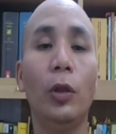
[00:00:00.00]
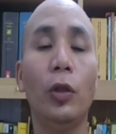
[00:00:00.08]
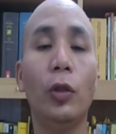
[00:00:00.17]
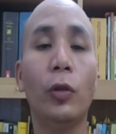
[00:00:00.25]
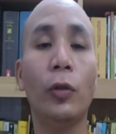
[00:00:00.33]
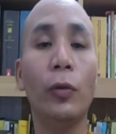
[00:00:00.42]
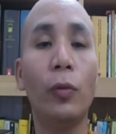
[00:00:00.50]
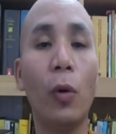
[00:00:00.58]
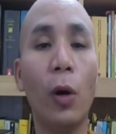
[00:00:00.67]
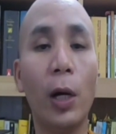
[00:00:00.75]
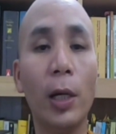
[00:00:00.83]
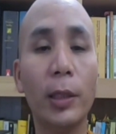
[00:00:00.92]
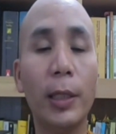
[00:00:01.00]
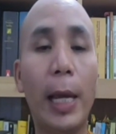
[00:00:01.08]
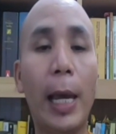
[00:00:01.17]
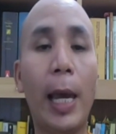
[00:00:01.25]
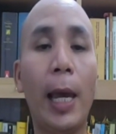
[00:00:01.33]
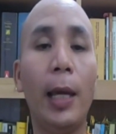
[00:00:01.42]
to wash
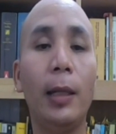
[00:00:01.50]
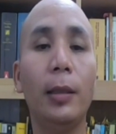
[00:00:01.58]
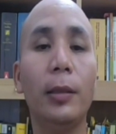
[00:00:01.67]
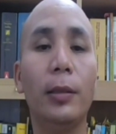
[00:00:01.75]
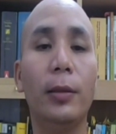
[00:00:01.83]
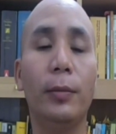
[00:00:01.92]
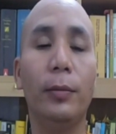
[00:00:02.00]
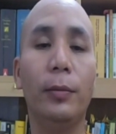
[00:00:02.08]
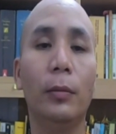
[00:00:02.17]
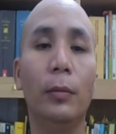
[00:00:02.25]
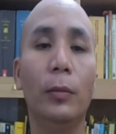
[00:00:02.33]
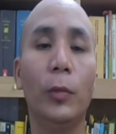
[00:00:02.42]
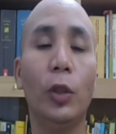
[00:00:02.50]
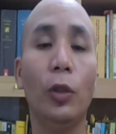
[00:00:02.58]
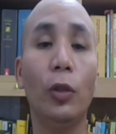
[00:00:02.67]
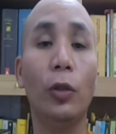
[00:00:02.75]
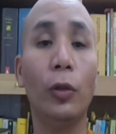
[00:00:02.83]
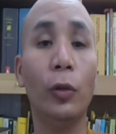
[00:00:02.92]
hands,
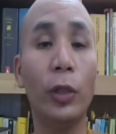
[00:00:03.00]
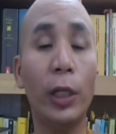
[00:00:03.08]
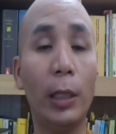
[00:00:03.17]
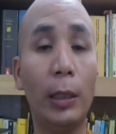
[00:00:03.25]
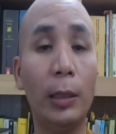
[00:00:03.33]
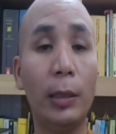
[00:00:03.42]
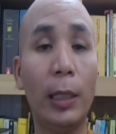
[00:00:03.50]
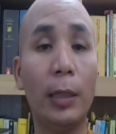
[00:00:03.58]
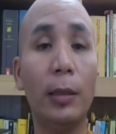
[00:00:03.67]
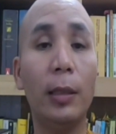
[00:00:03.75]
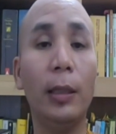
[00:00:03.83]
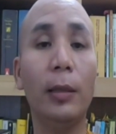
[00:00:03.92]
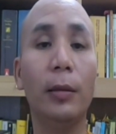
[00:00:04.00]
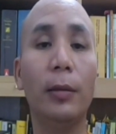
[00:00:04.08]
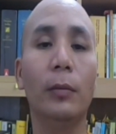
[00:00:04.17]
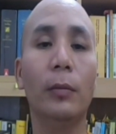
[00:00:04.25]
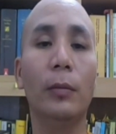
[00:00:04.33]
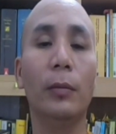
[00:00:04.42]
social distancing,
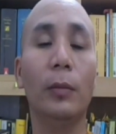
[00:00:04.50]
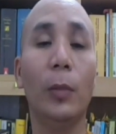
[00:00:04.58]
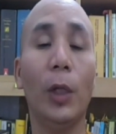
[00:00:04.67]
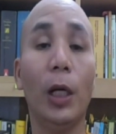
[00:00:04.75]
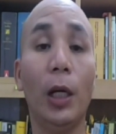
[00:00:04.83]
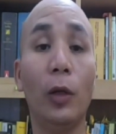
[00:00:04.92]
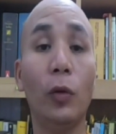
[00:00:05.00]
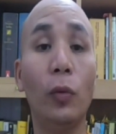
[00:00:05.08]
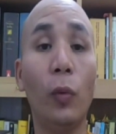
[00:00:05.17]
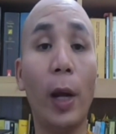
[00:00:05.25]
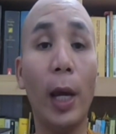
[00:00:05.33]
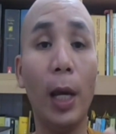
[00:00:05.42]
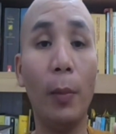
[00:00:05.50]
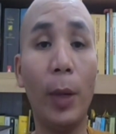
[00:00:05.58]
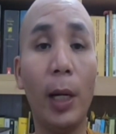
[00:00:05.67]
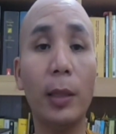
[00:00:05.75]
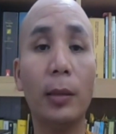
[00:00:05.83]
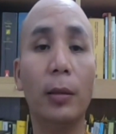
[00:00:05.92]
and to wear
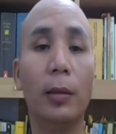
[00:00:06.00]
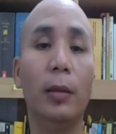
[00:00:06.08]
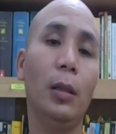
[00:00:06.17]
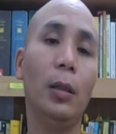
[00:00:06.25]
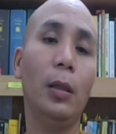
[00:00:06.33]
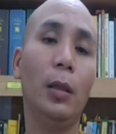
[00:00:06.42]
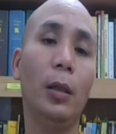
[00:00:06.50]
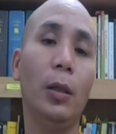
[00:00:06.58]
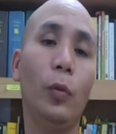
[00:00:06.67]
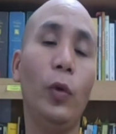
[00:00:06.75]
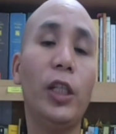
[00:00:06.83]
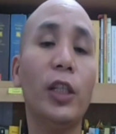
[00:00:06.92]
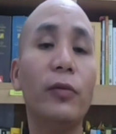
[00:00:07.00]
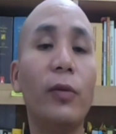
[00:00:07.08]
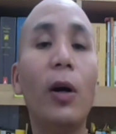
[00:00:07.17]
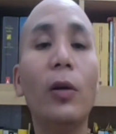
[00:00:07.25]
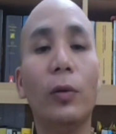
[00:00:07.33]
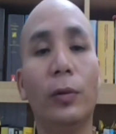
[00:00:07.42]
masks. We just
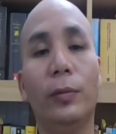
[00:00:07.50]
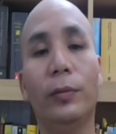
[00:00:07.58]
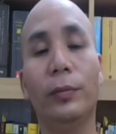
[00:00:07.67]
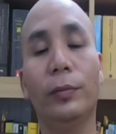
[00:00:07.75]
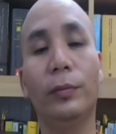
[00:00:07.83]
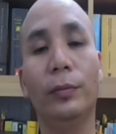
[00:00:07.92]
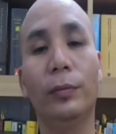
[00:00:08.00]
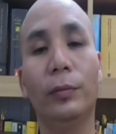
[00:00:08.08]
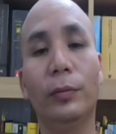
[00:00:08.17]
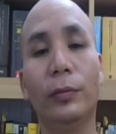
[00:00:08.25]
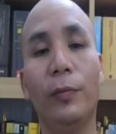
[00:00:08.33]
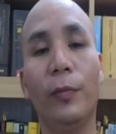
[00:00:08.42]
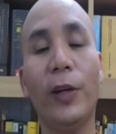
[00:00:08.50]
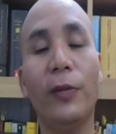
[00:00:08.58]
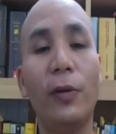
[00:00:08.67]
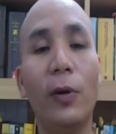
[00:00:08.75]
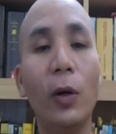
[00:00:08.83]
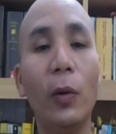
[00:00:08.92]
follow. By
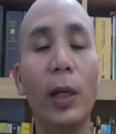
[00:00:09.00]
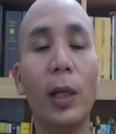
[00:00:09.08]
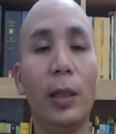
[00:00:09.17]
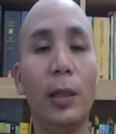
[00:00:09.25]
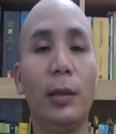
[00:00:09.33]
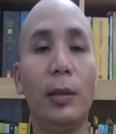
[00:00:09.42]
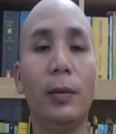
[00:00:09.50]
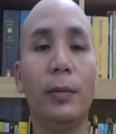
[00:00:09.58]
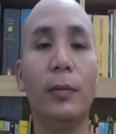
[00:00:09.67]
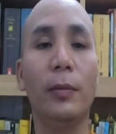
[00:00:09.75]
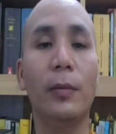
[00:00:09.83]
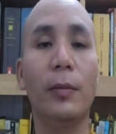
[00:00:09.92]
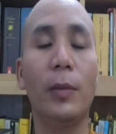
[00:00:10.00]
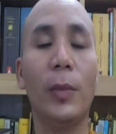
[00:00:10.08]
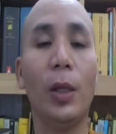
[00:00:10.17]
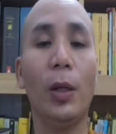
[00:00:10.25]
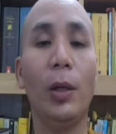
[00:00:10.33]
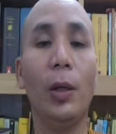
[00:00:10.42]
following this,
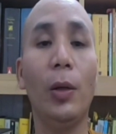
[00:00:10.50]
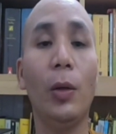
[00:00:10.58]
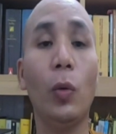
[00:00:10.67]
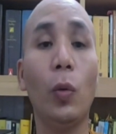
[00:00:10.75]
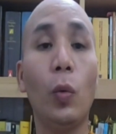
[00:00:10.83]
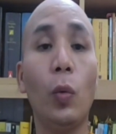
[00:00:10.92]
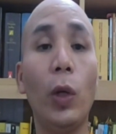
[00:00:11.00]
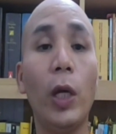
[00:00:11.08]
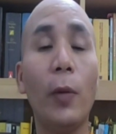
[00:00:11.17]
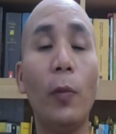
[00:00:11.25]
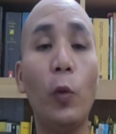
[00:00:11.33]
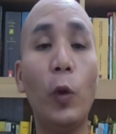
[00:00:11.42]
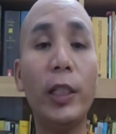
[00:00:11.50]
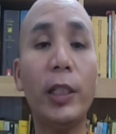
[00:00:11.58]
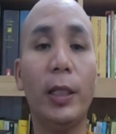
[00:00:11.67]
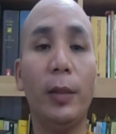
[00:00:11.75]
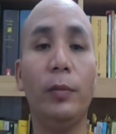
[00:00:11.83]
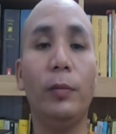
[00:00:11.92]
we have
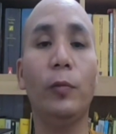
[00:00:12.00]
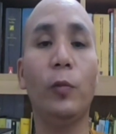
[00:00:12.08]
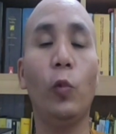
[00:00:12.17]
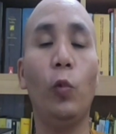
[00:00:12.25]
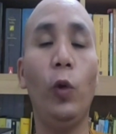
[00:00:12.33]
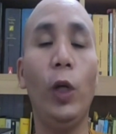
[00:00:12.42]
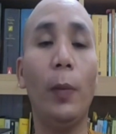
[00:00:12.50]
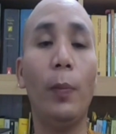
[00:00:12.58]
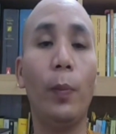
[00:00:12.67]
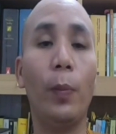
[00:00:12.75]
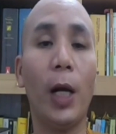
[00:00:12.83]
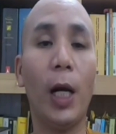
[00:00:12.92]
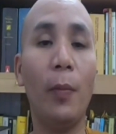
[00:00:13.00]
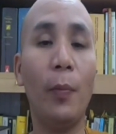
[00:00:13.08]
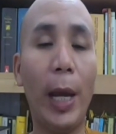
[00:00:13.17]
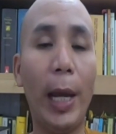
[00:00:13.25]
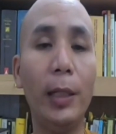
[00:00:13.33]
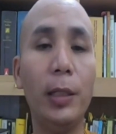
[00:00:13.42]
wisdom, we have
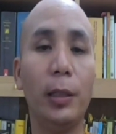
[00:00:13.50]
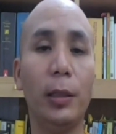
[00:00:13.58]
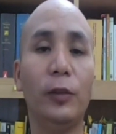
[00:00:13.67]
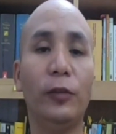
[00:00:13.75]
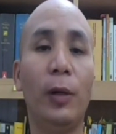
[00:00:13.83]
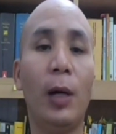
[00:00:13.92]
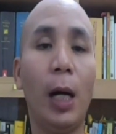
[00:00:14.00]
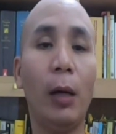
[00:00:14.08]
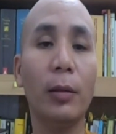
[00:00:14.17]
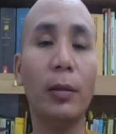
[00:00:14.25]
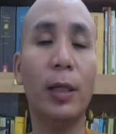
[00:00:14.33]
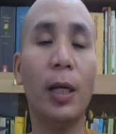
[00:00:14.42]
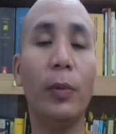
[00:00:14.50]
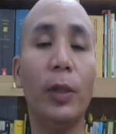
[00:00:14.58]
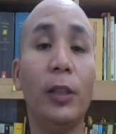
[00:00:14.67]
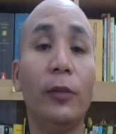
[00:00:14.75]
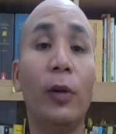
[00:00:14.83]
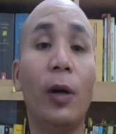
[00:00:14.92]
compassion for ourselves and
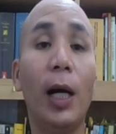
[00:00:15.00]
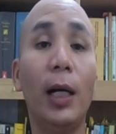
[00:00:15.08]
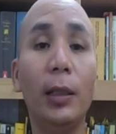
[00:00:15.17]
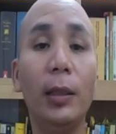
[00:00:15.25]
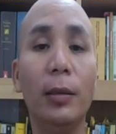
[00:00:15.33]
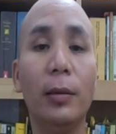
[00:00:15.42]
for others.